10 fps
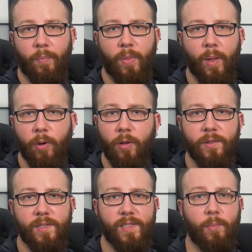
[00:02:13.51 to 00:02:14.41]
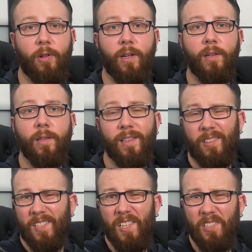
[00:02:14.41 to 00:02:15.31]
They're beyond similar. They're
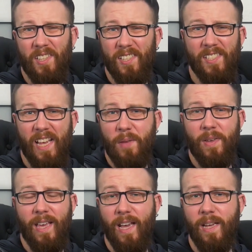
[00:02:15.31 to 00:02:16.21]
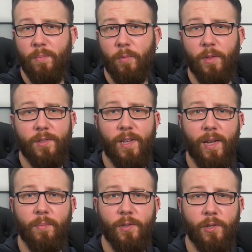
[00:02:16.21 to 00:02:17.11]
essentially the same game with the
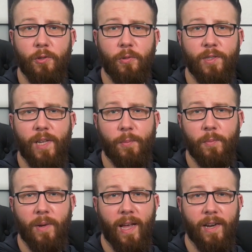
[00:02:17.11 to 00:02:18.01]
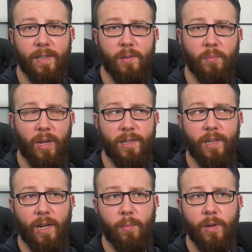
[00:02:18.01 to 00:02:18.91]
same social deception mechanics and
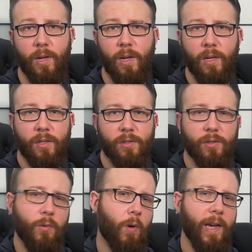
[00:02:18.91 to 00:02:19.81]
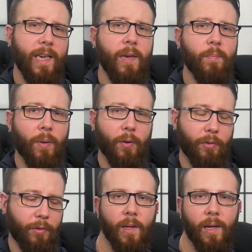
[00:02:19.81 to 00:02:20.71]
playtime, so why keep
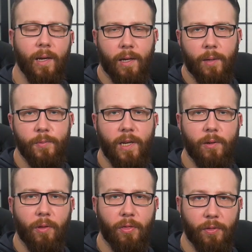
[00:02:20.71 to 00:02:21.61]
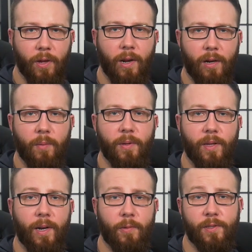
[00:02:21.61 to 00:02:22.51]
both? It comes down to a third element
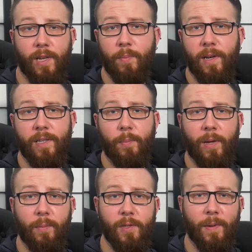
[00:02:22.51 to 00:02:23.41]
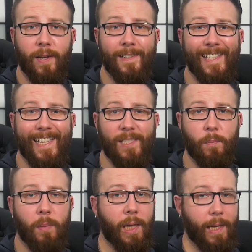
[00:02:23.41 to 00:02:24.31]
that I would say makes up game space, and that's
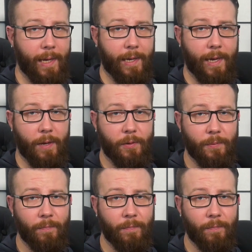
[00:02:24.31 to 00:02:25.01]
player count.